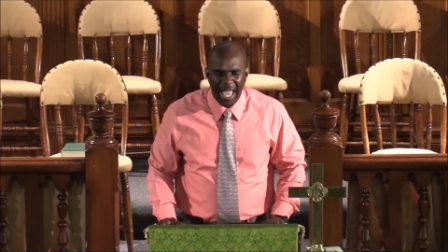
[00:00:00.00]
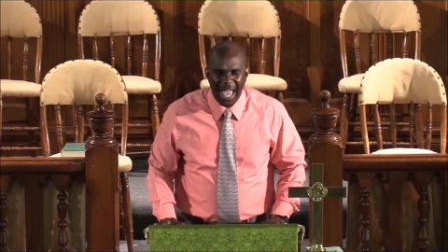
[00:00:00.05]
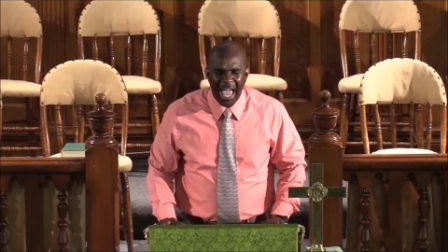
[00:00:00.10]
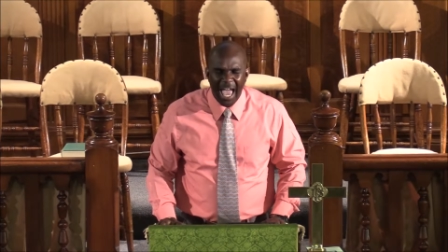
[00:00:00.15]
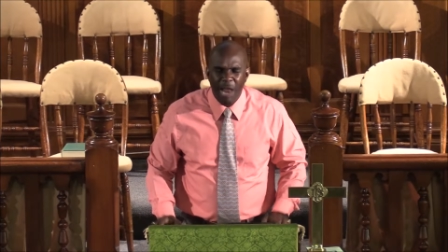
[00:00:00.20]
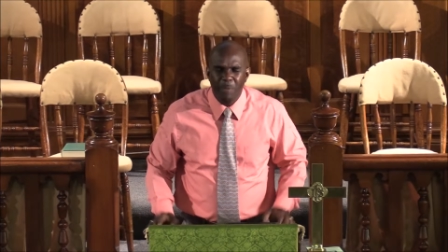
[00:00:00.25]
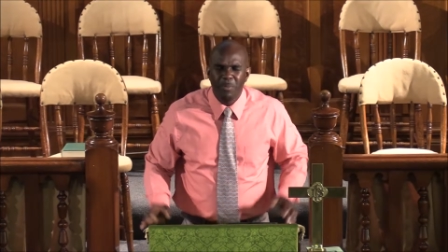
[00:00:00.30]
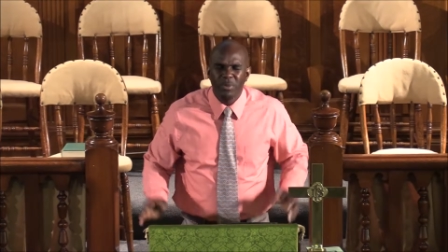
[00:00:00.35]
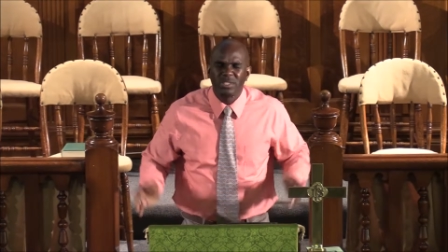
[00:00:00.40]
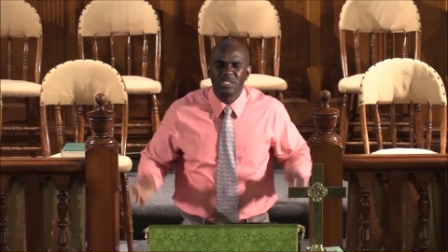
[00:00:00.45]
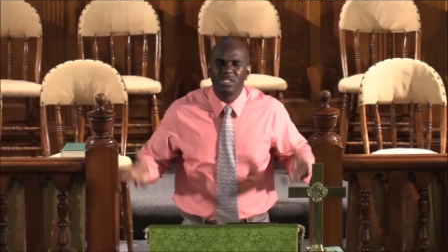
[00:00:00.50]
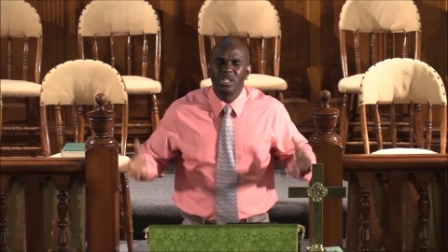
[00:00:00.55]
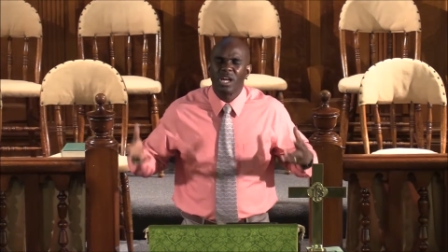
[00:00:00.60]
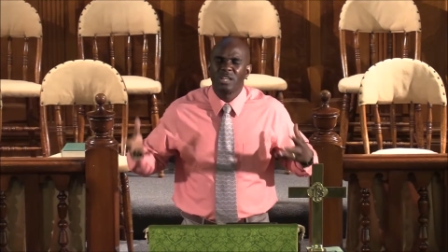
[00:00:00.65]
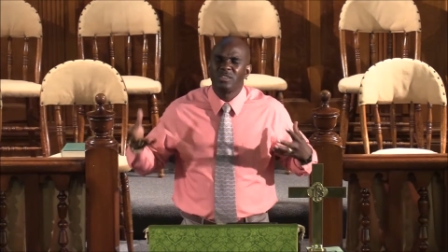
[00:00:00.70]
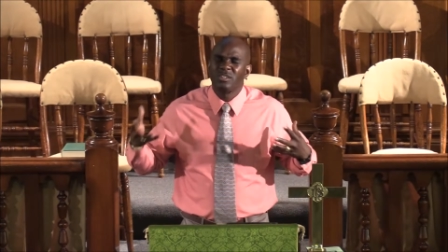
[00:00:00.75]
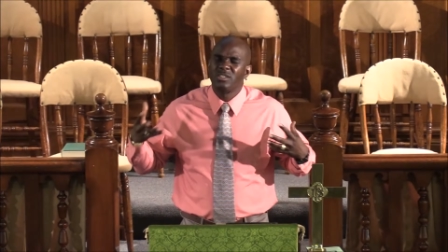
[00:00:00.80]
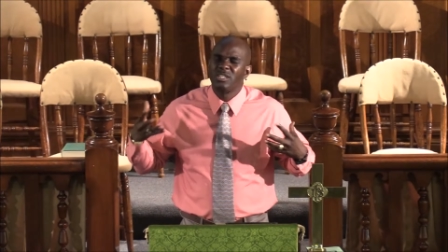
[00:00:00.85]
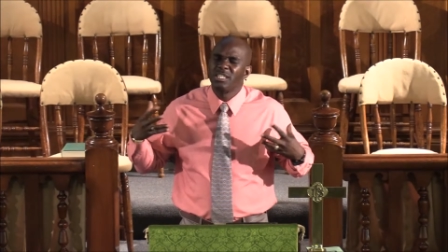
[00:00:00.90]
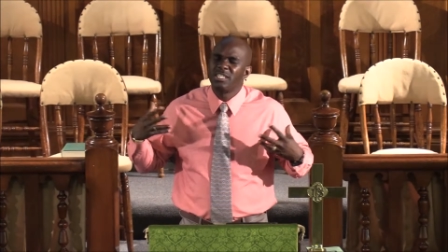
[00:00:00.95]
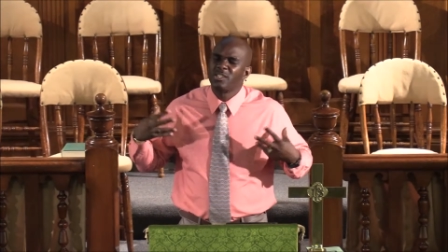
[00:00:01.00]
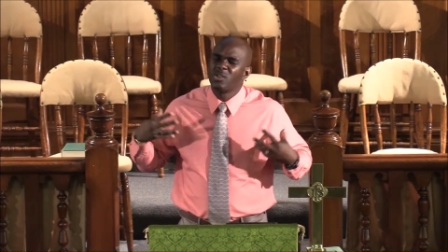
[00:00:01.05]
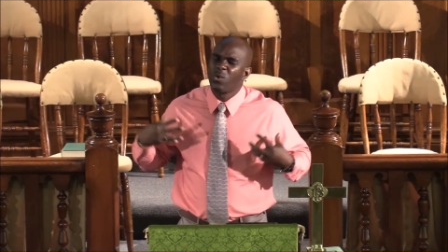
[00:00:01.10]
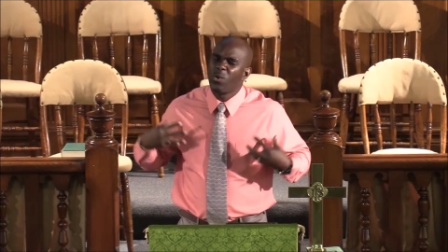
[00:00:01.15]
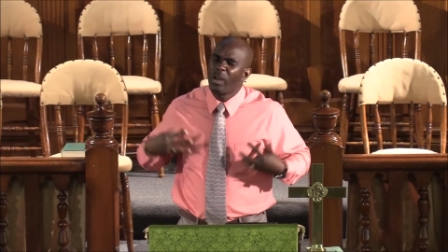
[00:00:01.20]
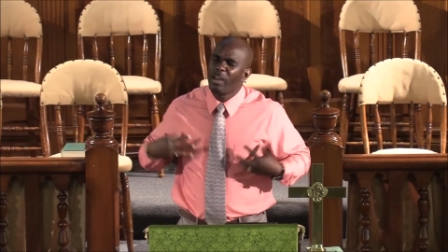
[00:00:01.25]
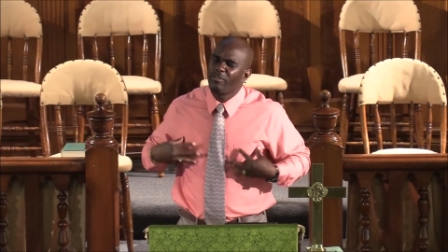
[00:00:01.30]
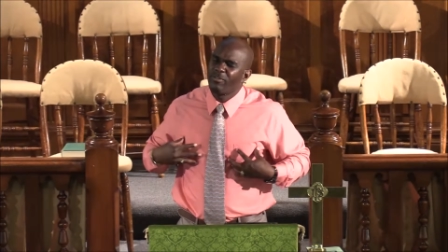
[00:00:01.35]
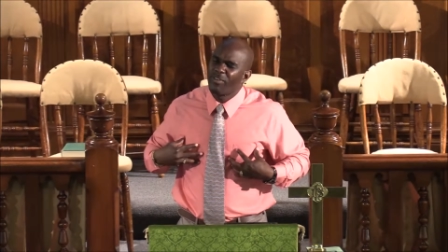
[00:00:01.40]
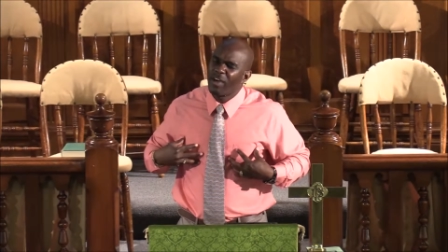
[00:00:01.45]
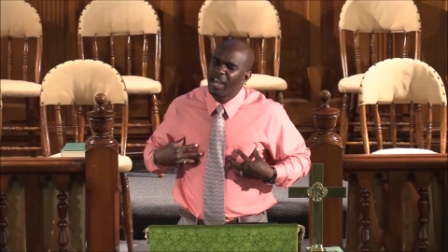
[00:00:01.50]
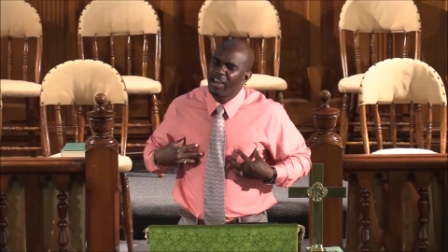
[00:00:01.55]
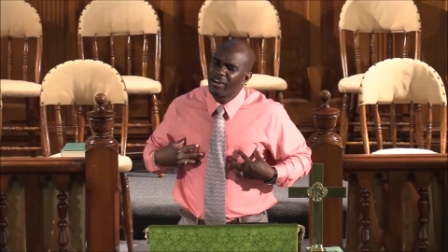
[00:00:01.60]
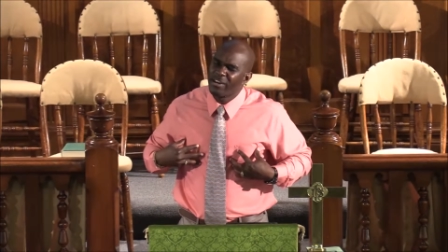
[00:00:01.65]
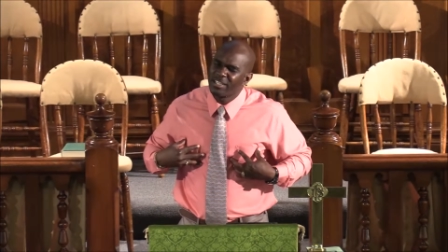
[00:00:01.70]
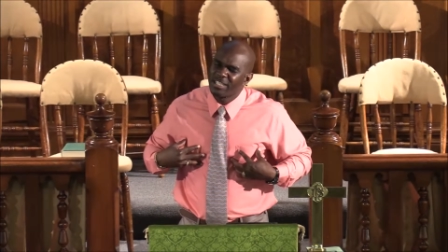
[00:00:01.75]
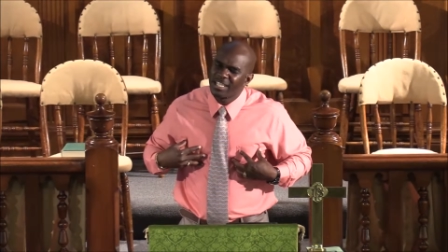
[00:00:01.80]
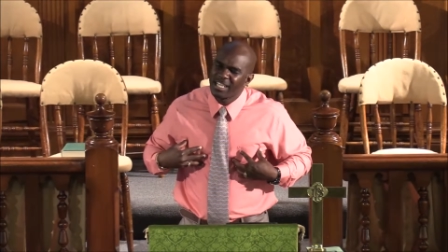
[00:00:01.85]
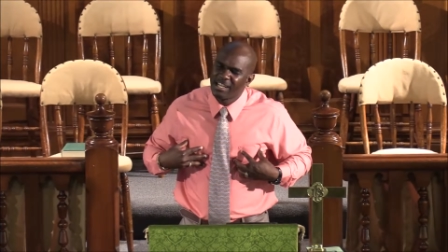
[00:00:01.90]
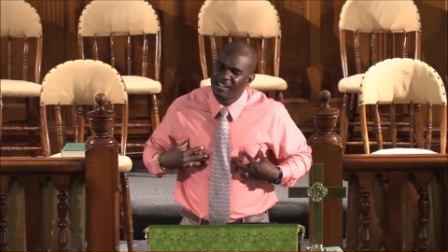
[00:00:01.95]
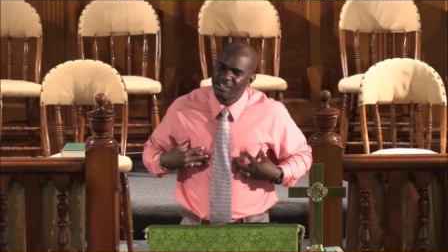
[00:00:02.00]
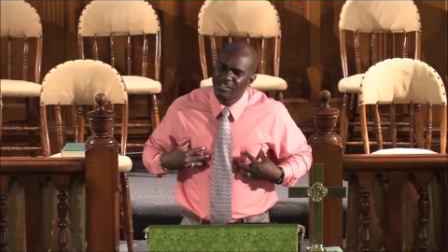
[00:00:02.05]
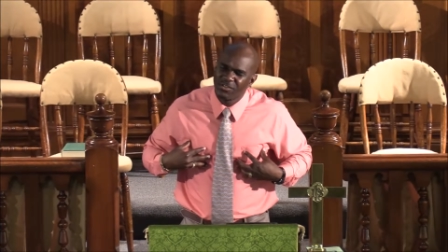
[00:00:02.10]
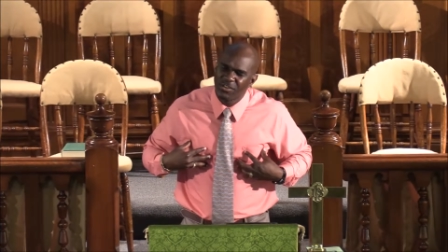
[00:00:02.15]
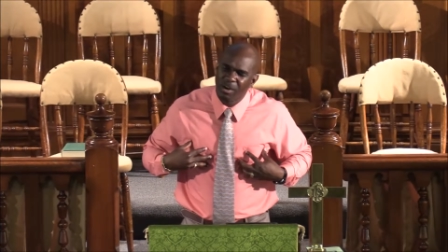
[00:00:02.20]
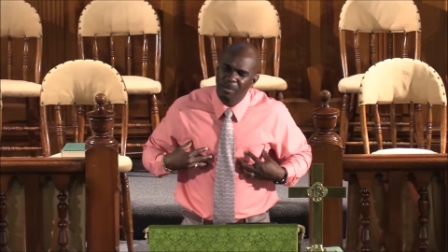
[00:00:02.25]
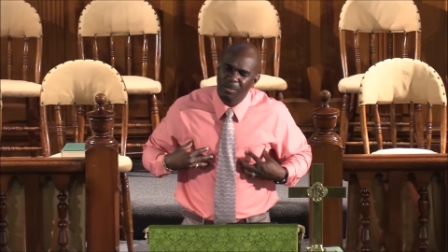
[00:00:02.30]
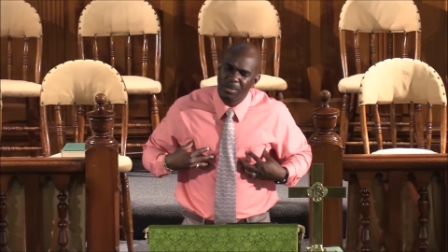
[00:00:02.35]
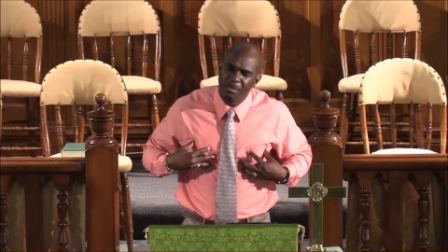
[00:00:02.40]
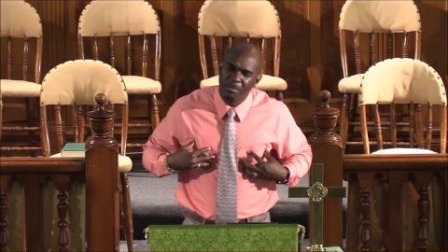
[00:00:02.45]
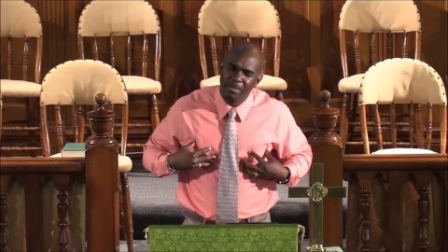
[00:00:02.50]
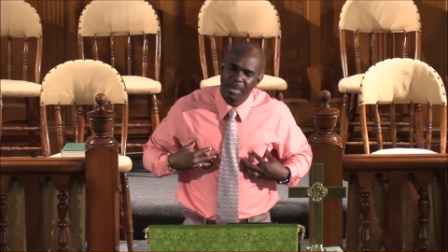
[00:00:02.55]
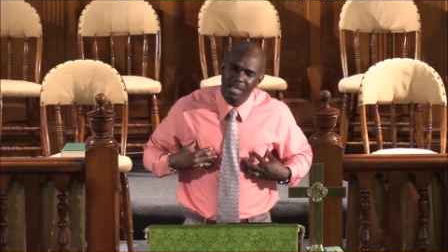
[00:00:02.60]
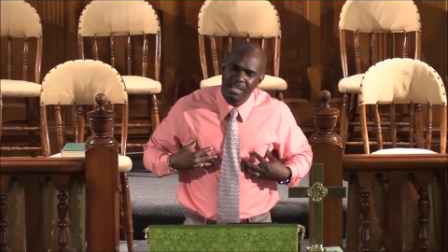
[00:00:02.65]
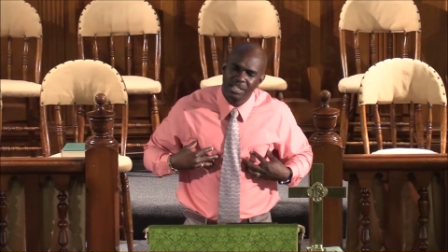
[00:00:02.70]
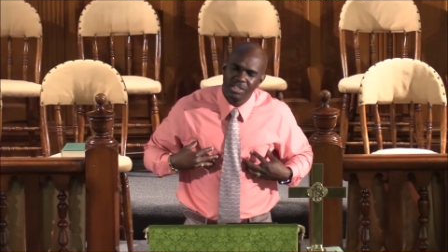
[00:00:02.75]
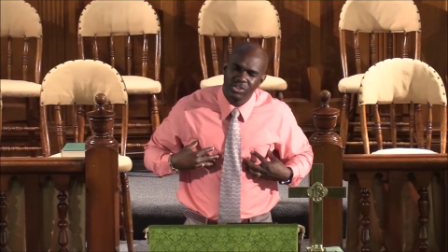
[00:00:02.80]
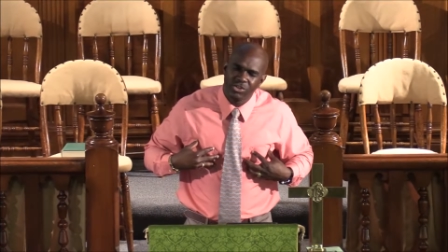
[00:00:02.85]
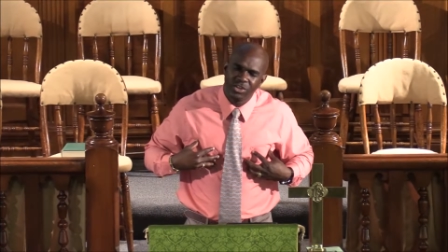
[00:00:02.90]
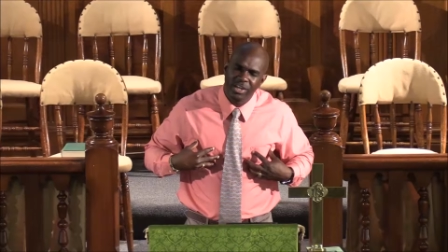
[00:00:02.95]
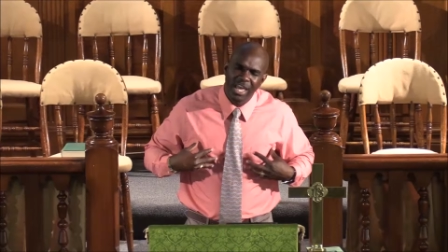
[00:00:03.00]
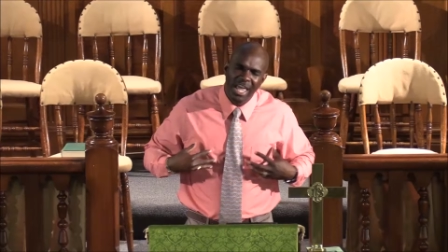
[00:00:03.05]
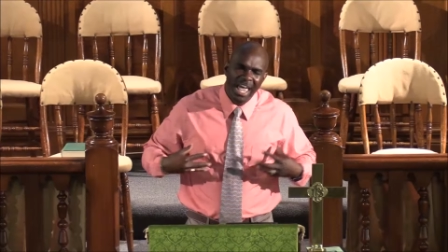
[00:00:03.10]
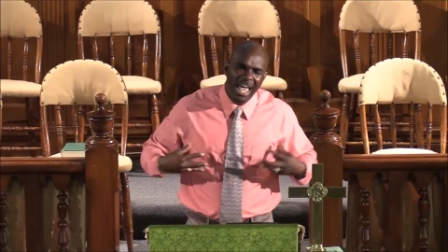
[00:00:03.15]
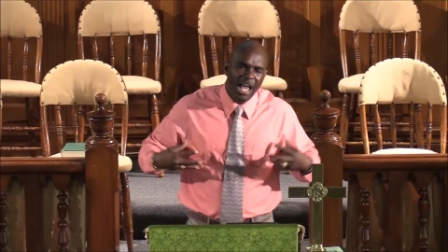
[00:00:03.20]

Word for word: Help us not to disqualify ourselves from the ministry.